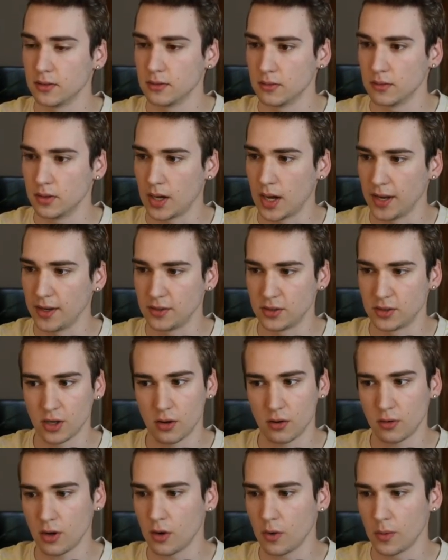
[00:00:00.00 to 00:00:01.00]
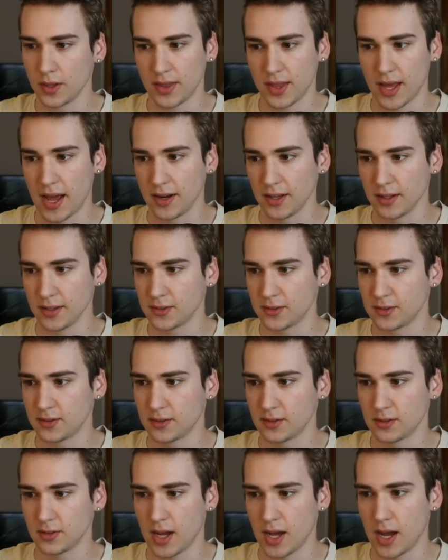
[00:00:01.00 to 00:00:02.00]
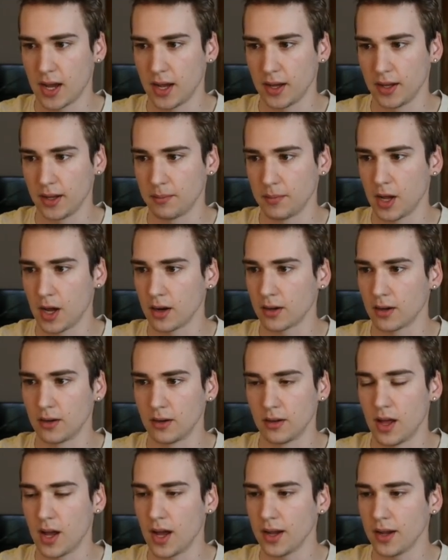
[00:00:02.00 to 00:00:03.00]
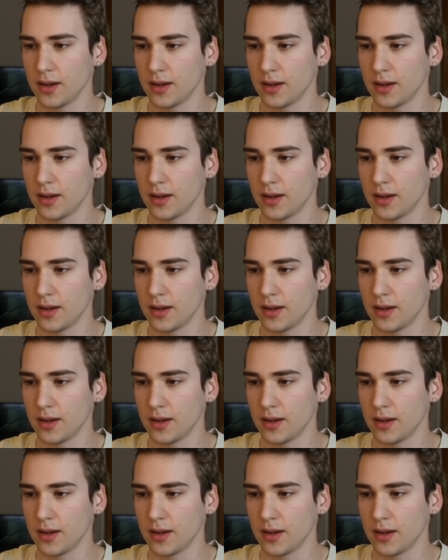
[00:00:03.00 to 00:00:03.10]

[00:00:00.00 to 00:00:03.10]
I don't know what that is. I am not going to lie.